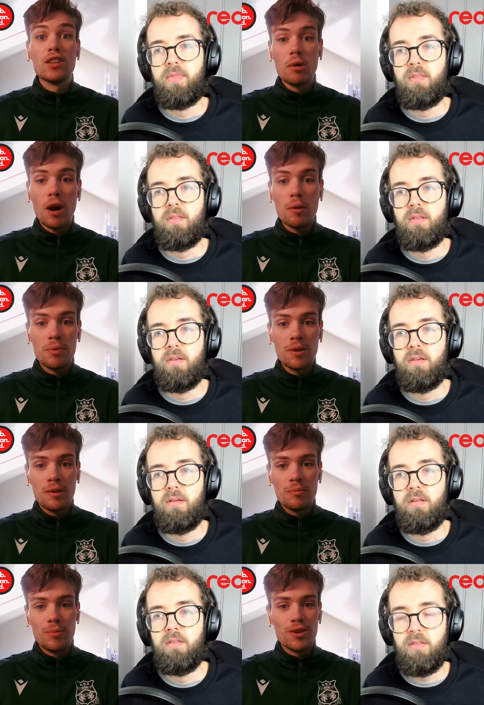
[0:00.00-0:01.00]
Speaker 1: go up
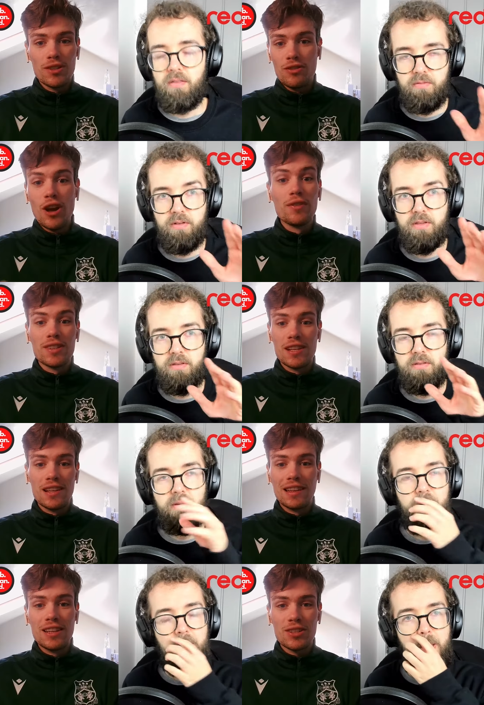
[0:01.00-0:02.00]
because another
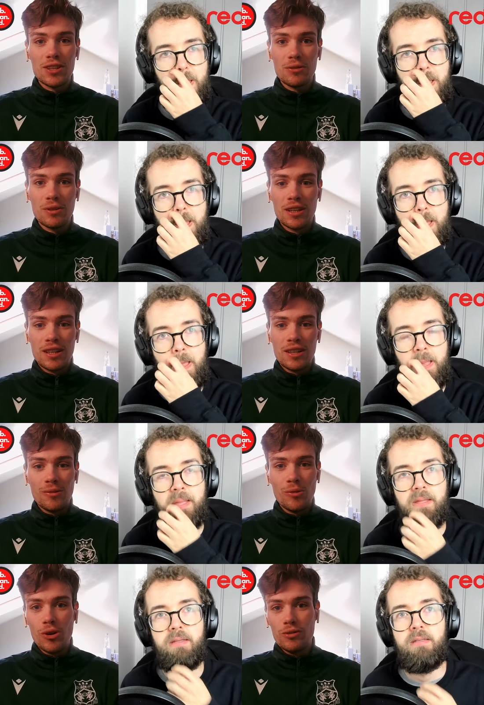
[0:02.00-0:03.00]
season in League Two
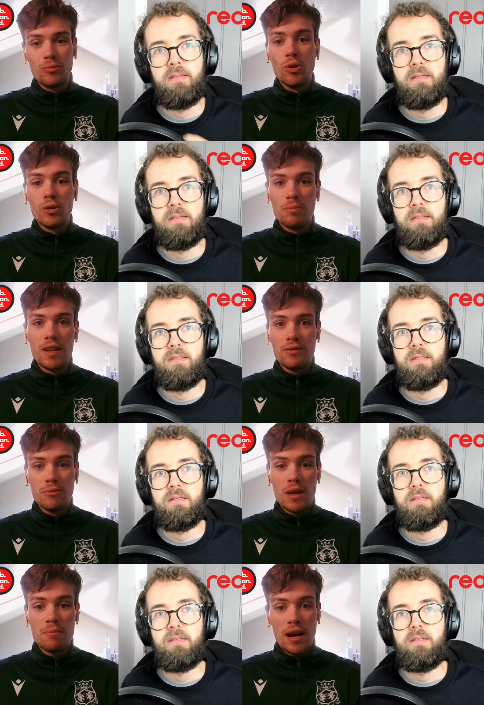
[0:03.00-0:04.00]
would would be
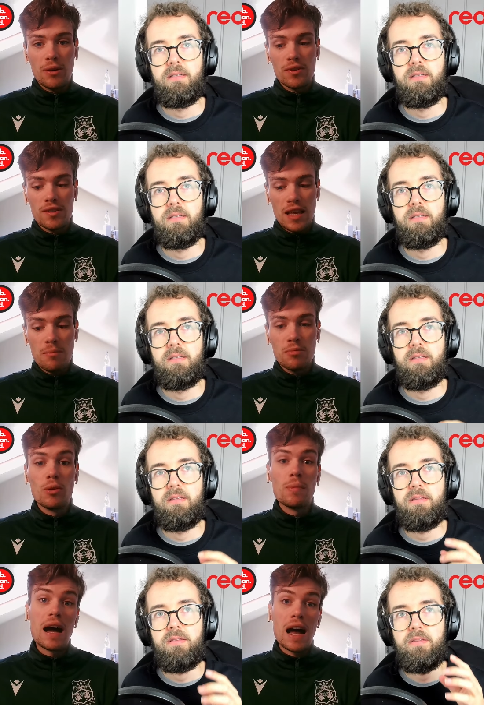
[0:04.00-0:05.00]
for me a backward step,
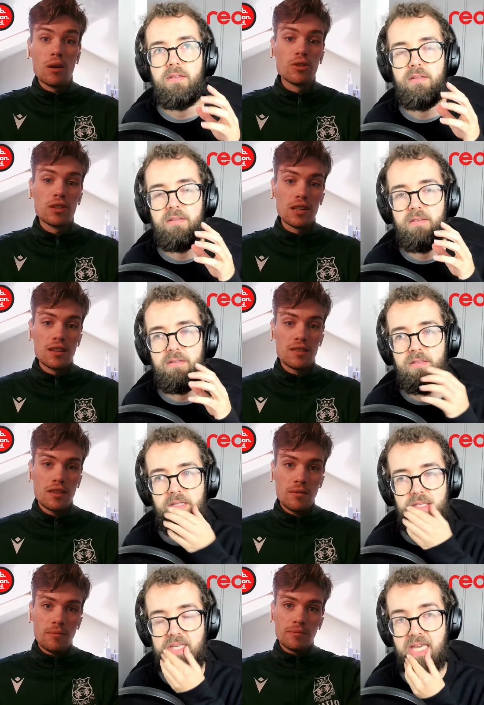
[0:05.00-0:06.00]
no matter how good he is.
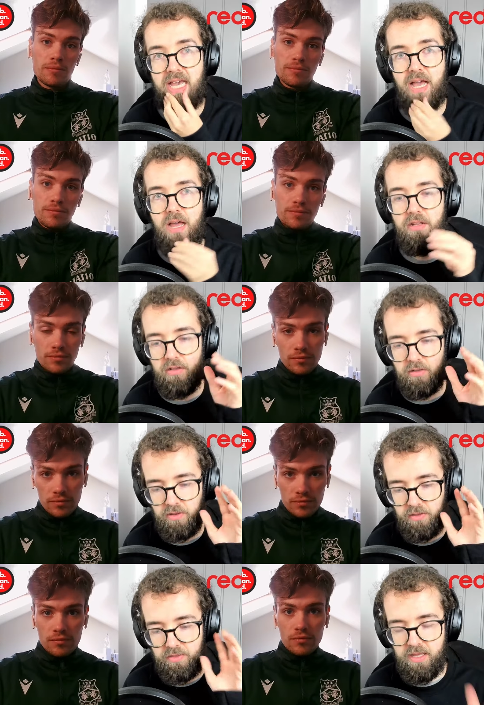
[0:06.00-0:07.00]
Speaker 2: Yeah, and the
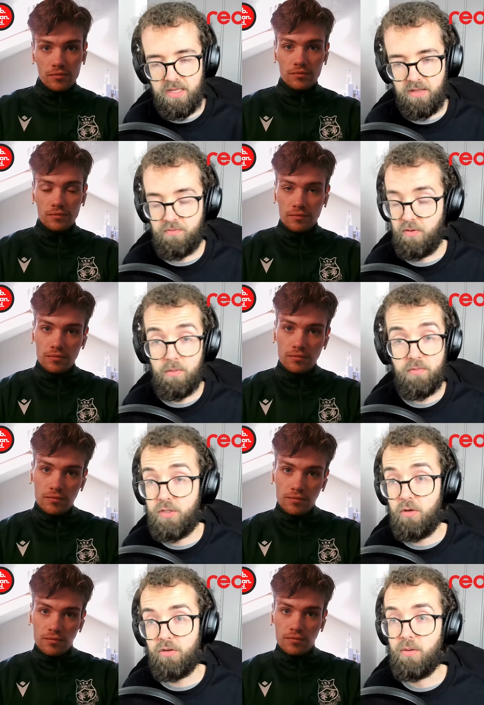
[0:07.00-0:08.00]
the thing if um, if
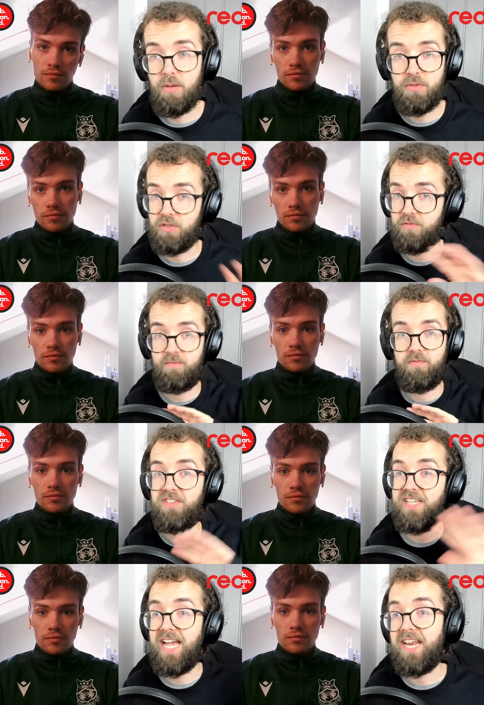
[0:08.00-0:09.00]
we don't go up, just
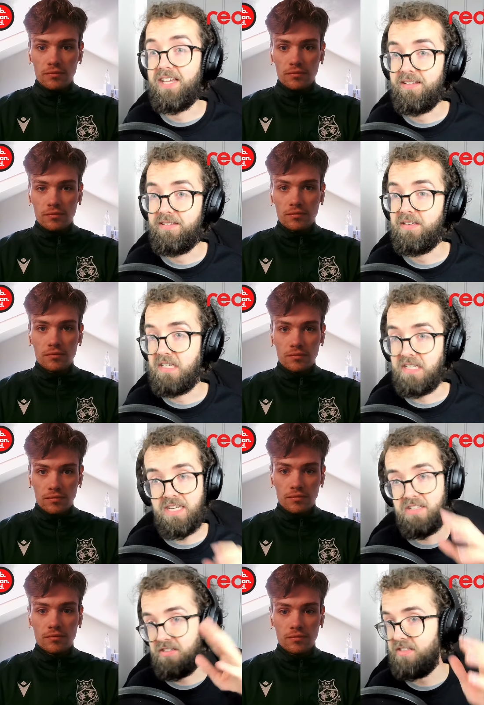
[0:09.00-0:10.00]
forget it. You can
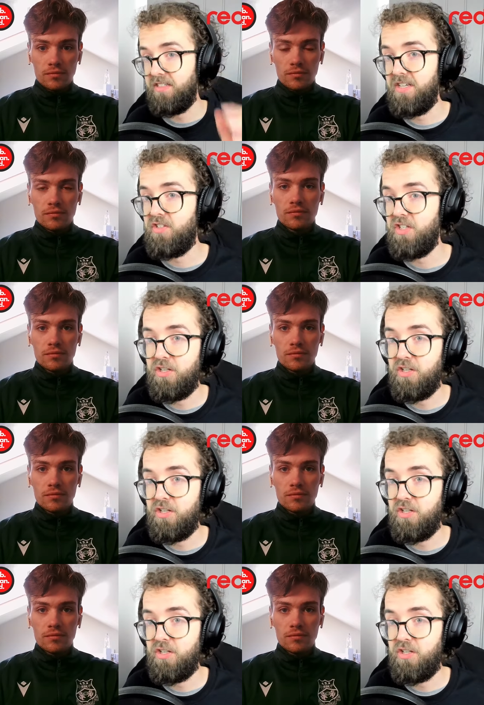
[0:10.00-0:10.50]
kiss kiss your